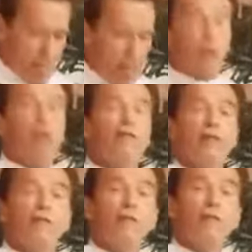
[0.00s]
I would have
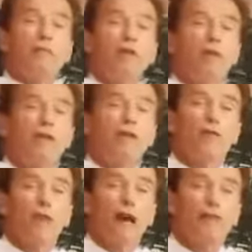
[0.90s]
never met my wonderful
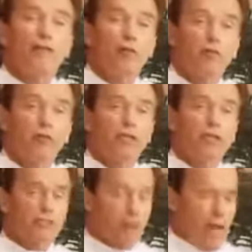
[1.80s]
wife, Maria
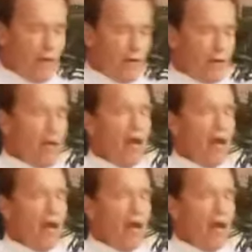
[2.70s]
Shriver.